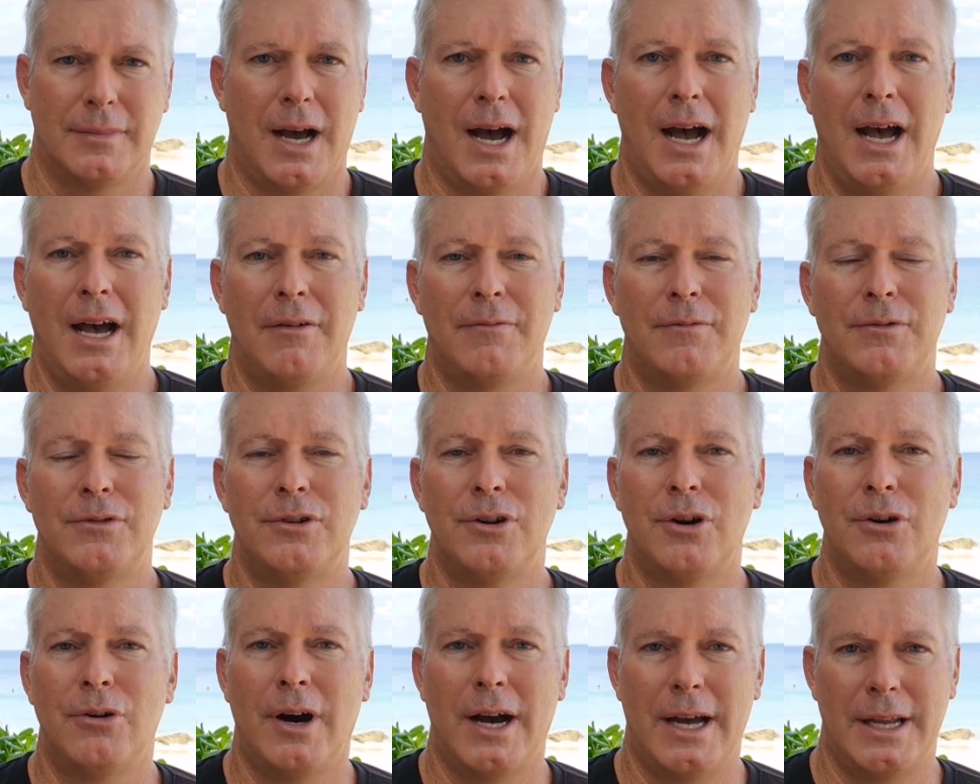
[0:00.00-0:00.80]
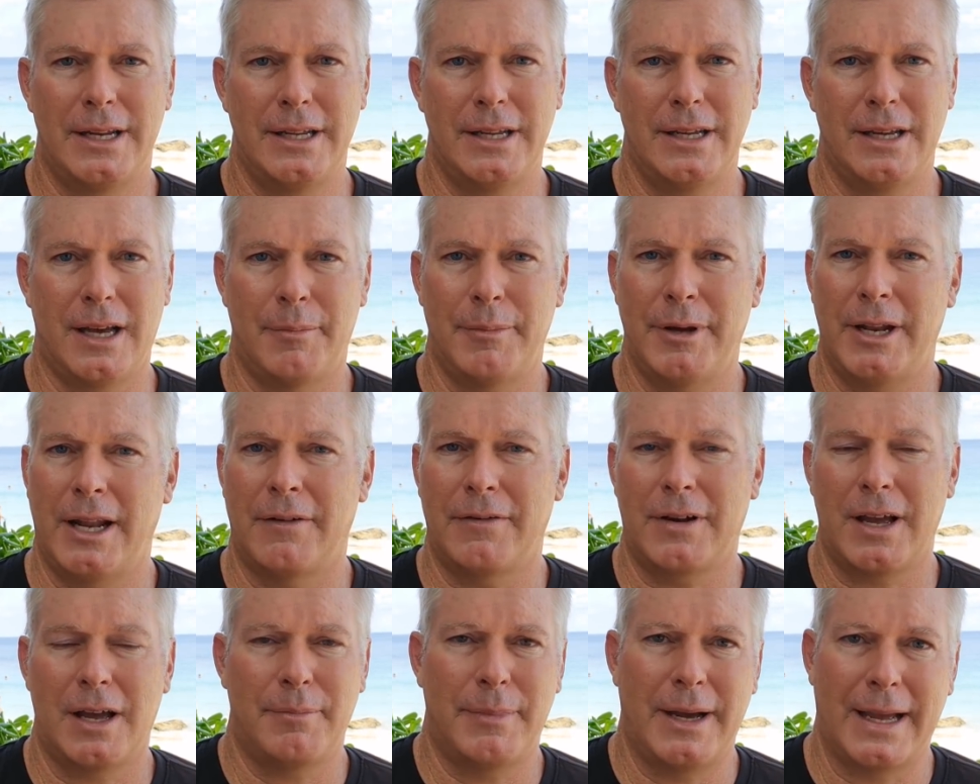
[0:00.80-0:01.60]
I have no idea. I mean,
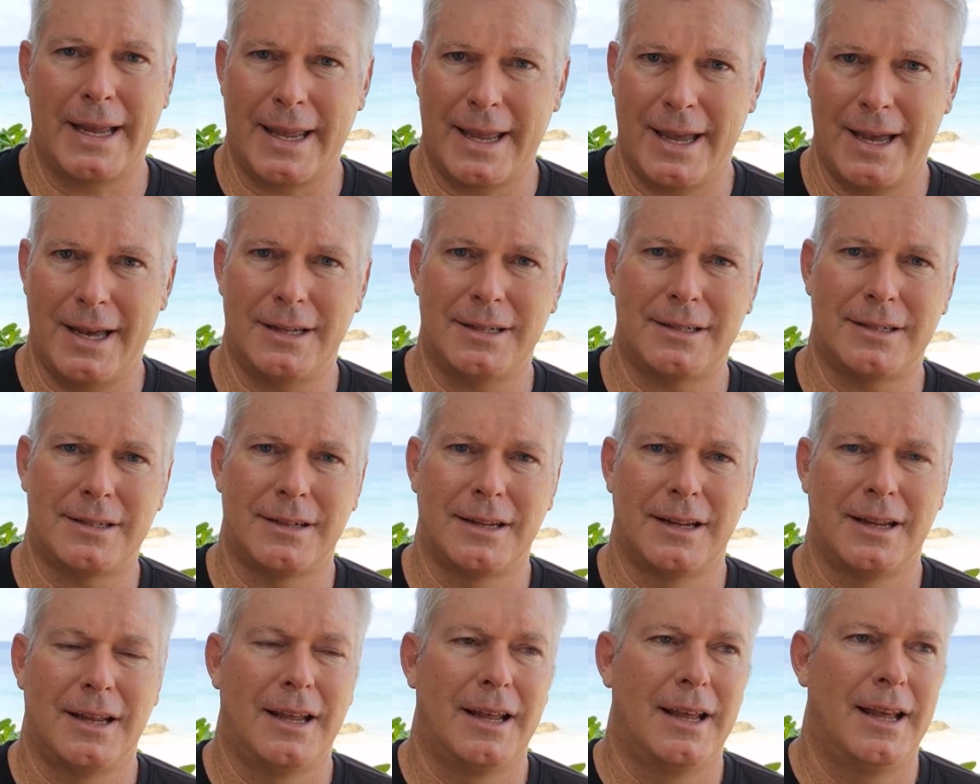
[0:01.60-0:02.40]
I've got my guess.